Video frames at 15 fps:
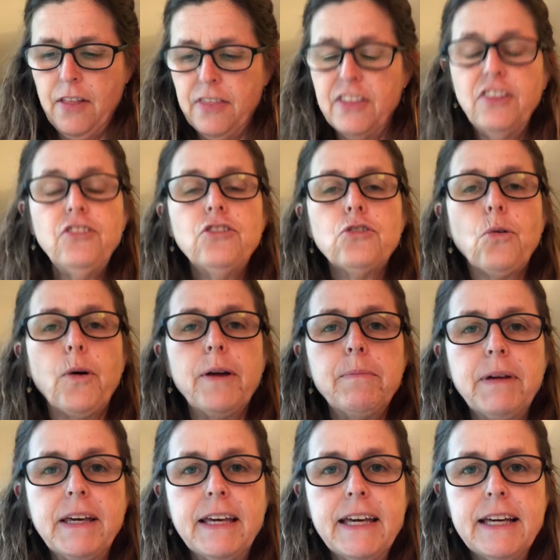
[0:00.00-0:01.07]
This story
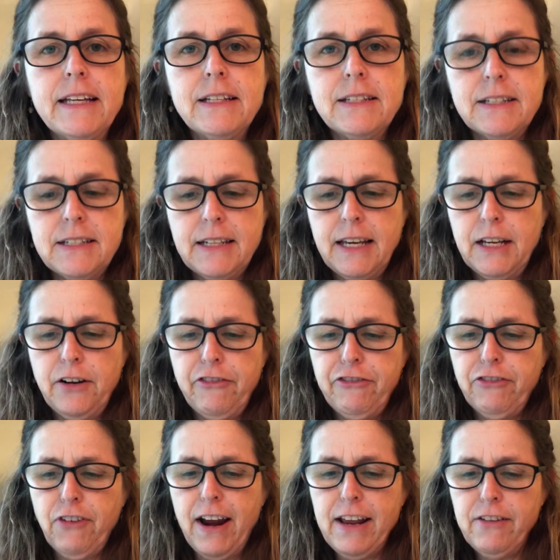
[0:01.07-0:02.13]
begins in a
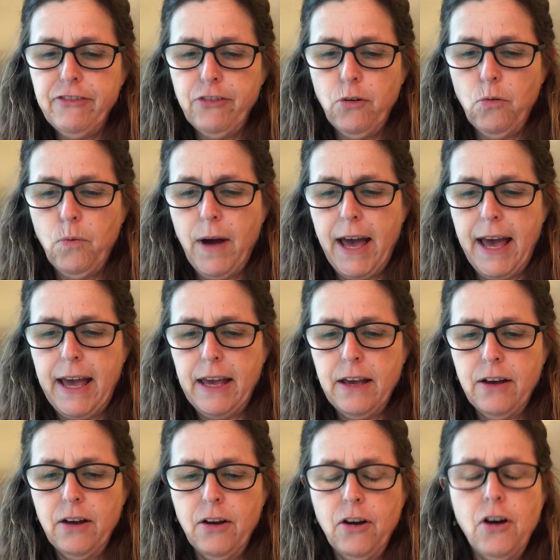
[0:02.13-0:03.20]
frightful way.
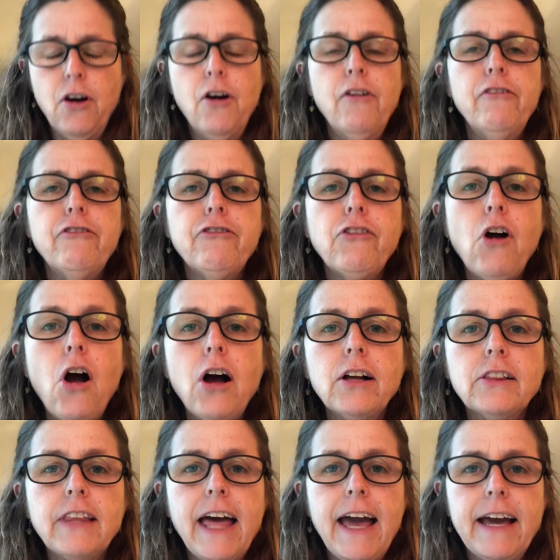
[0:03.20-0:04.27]
Frog
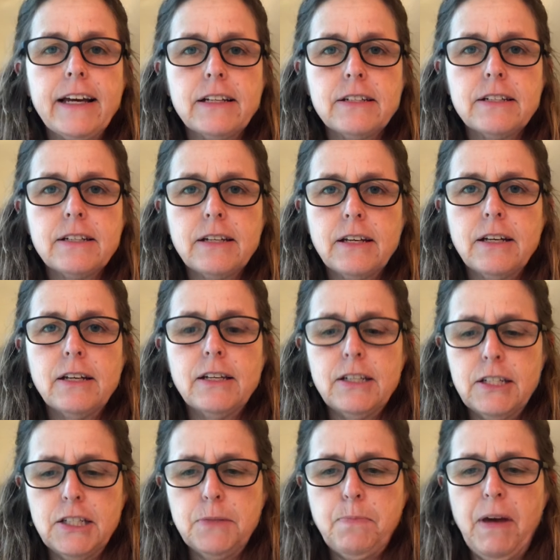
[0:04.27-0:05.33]
legs,
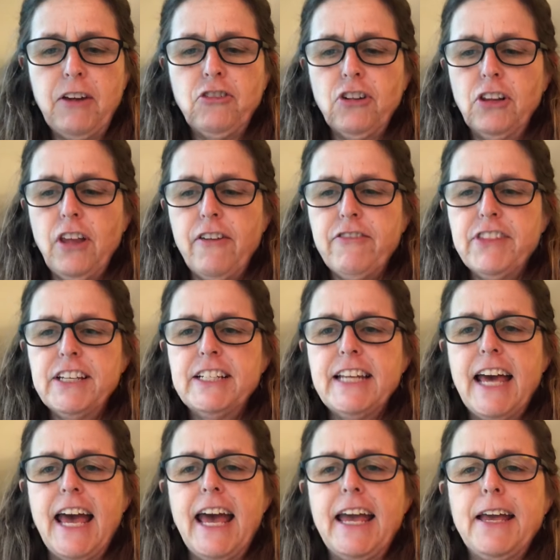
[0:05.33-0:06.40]
special of the
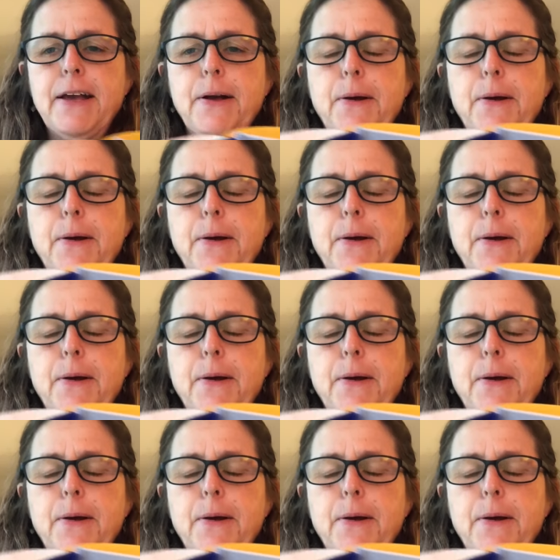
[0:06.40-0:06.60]
day.